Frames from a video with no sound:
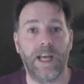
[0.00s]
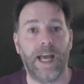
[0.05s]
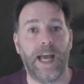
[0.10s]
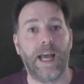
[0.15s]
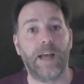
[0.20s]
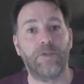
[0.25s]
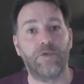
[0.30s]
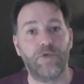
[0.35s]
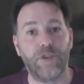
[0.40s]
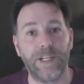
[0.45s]

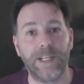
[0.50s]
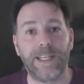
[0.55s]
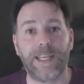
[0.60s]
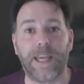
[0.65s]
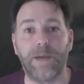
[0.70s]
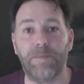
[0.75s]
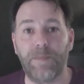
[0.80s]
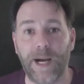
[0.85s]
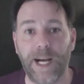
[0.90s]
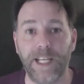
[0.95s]
And really
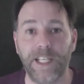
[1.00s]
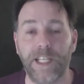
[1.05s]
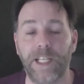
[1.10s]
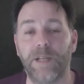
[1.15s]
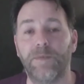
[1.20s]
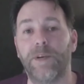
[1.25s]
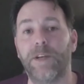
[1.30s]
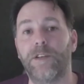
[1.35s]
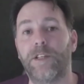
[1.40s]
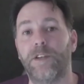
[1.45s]
get passionate
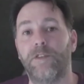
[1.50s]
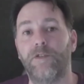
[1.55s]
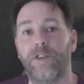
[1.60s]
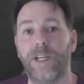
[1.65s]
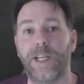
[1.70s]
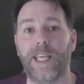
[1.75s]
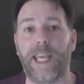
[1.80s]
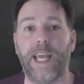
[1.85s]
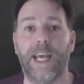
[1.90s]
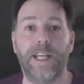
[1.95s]
about it,
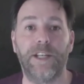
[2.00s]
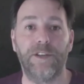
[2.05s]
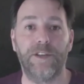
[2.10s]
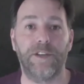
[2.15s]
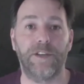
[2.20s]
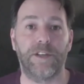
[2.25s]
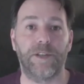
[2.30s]
really get into